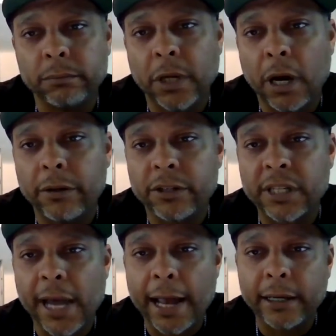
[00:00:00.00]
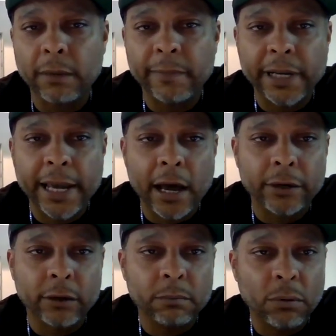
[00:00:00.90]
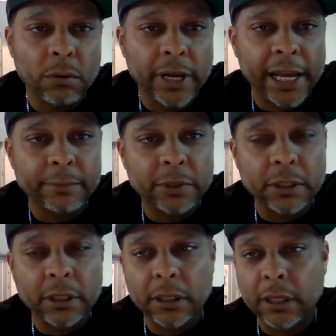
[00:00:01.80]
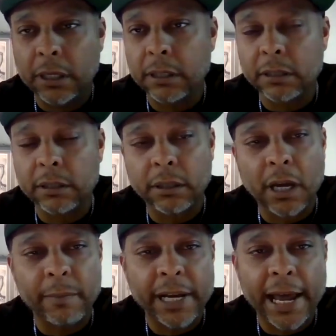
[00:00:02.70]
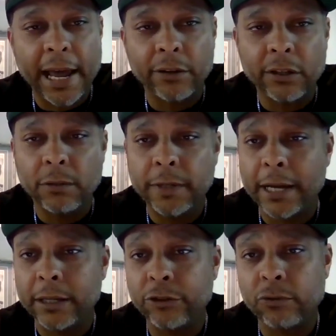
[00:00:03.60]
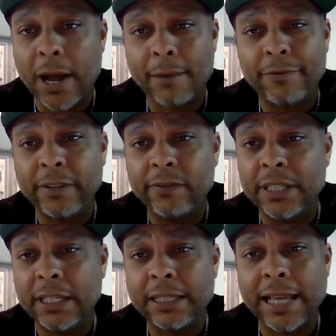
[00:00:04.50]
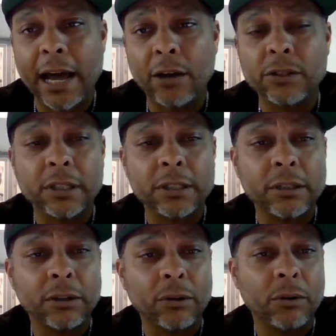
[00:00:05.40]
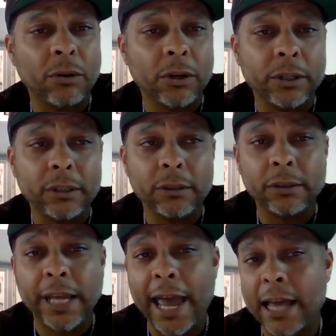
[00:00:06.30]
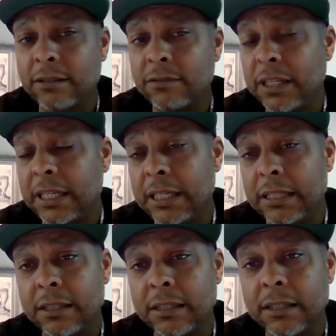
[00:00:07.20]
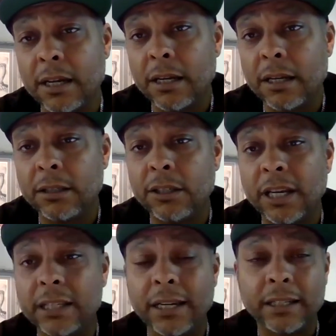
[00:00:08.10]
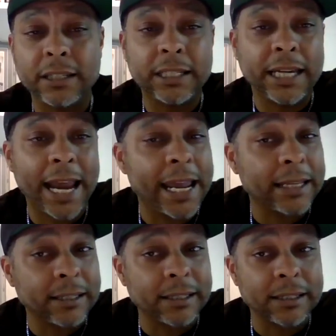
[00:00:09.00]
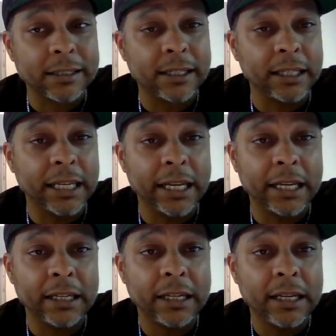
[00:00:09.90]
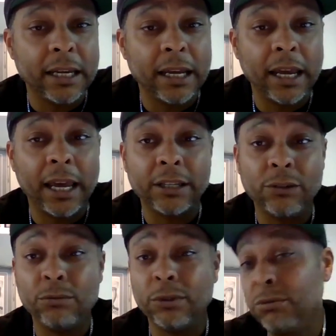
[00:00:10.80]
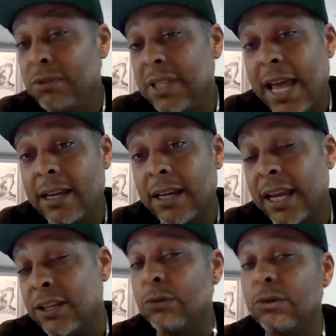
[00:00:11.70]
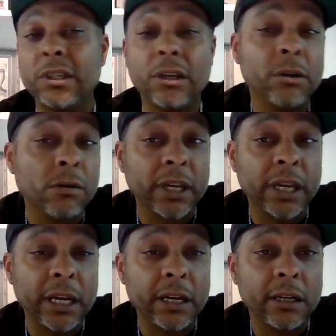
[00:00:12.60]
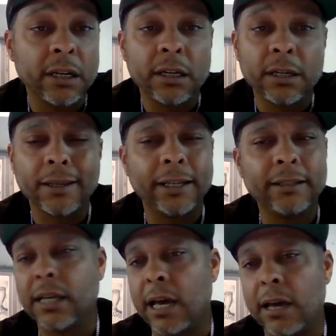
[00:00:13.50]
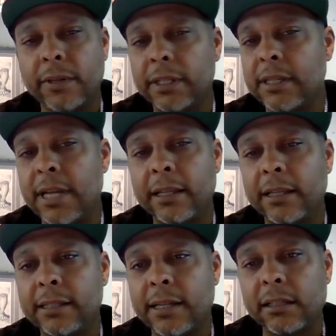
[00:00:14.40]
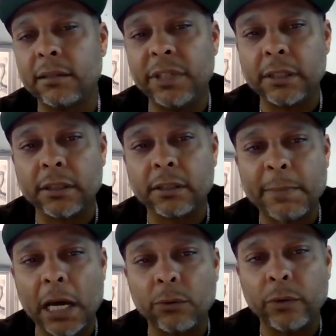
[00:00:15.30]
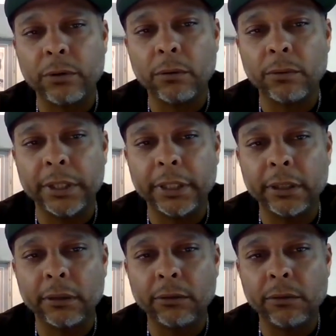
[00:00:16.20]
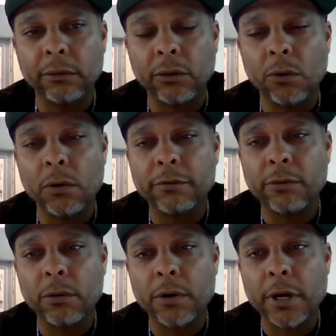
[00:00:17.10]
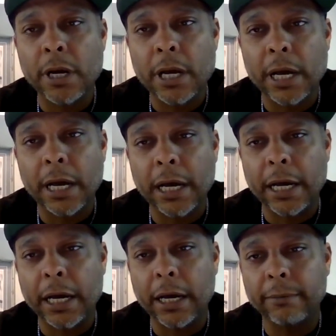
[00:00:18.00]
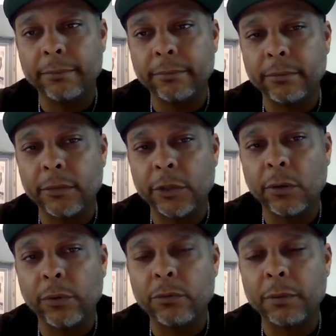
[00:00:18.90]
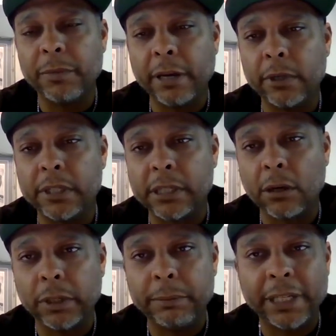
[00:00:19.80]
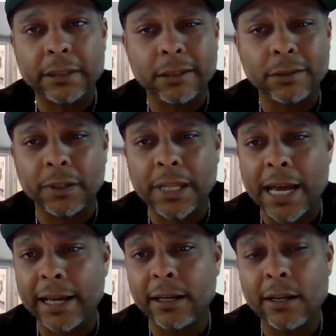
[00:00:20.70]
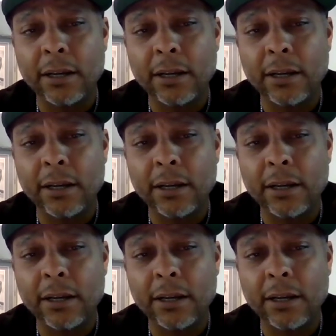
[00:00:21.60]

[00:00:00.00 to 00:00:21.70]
other side coming out or Bored Apes coming out and you've got to drop 15,000 on gas fees just at a chance to get it, and you lose that and you still don't get it. Like, nah, that's not the business model we were really going for. We want to be able to sell remixes for like